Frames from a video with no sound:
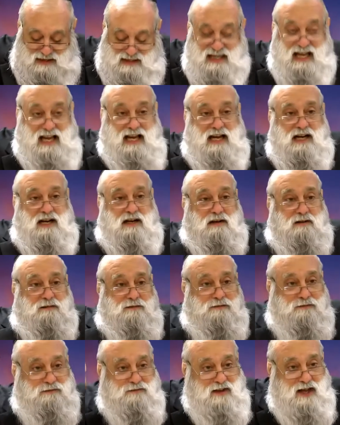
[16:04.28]

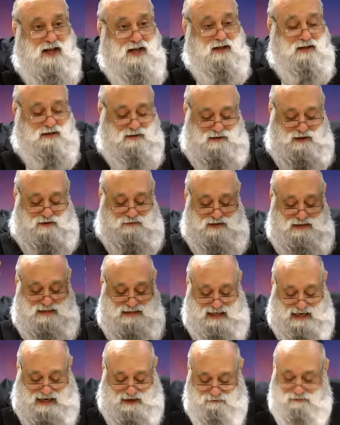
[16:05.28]
single field of
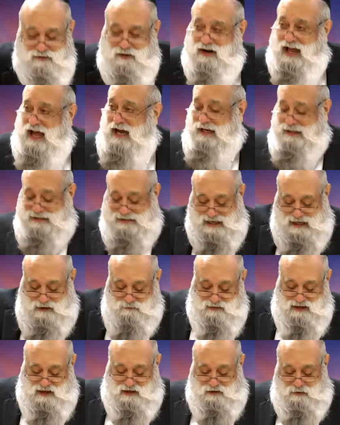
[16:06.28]
endeavor,
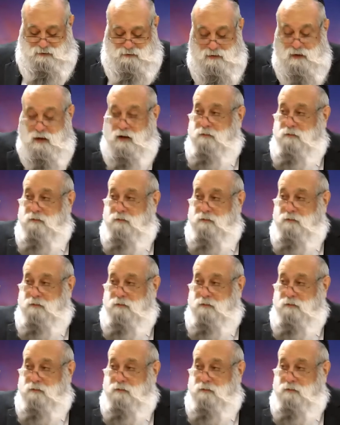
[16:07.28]
academic,